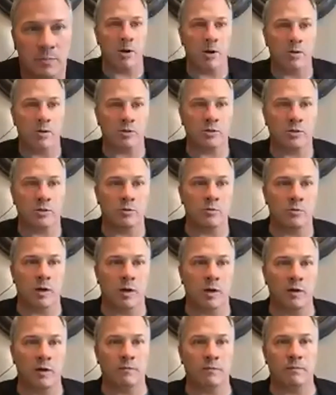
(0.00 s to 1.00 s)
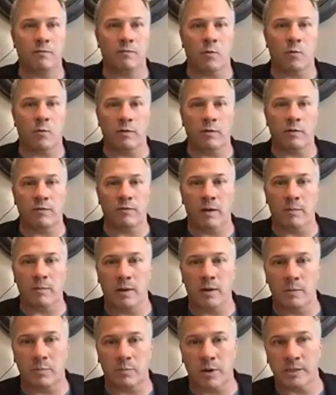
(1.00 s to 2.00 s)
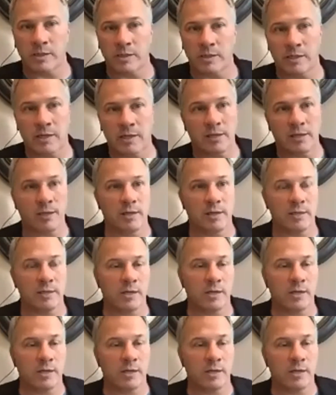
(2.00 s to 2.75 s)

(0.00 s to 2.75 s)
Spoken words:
as opposed to a 45-minute presentation.